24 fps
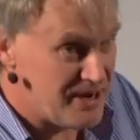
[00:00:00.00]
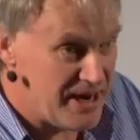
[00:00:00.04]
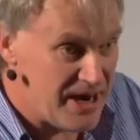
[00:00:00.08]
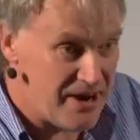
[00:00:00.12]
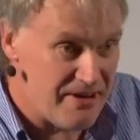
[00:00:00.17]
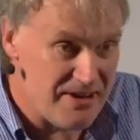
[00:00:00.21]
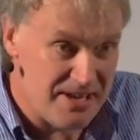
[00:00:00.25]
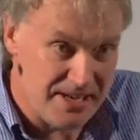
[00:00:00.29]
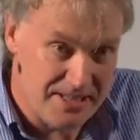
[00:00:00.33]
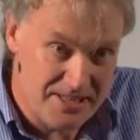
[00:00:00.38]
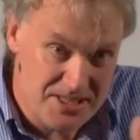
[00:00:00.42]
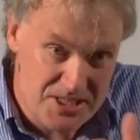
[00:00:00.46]

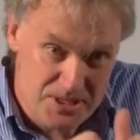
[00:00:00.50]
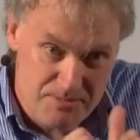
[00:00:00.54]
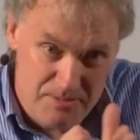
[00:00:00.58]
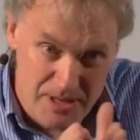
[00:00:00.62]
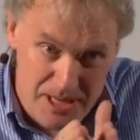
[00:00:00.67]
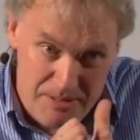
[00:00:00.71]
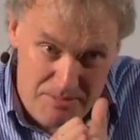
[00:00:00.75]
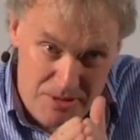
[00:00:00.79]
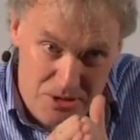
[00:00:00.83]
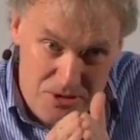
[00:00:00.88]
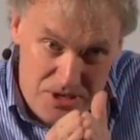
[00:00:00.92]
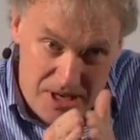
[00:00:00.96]
variants
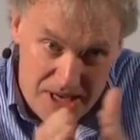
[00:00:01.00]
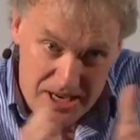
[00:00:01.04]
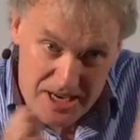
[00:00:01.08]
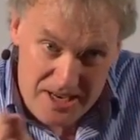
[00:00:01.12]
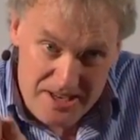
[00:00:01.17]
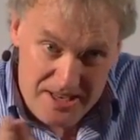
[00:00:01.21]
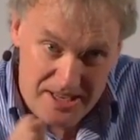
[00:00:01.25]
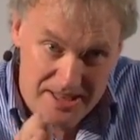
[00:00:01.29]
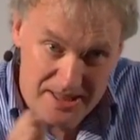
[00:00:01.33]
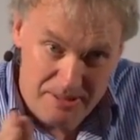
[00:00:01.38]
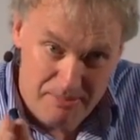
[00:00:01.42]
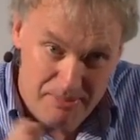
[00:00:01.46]
by
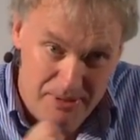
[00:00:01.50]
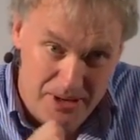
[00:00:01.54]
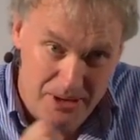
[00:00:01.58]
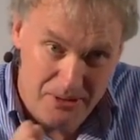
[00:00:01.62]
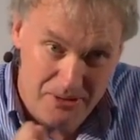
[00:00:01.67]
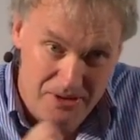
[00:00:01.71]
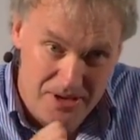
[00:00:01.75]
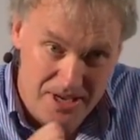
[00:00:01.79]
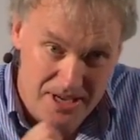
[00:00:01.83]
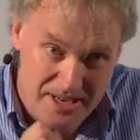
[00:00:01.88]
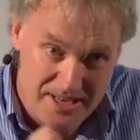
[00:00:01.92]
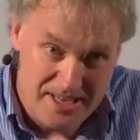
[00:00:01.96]
mutating the
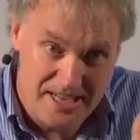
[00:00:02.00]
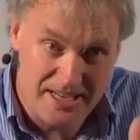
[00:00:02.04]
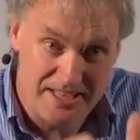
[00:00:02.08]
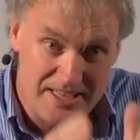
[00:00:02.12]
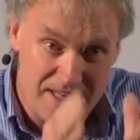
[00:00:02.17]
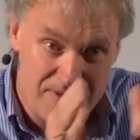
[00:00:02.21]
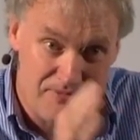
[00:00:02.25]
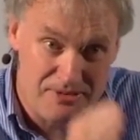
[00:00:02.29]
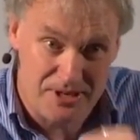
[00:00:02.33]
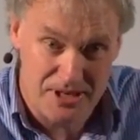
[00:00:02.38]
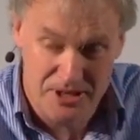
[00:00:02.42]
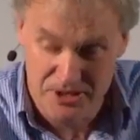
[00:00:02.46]
protein, and you get
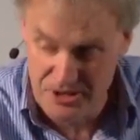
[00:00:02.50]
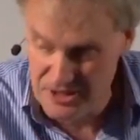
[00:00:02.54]
different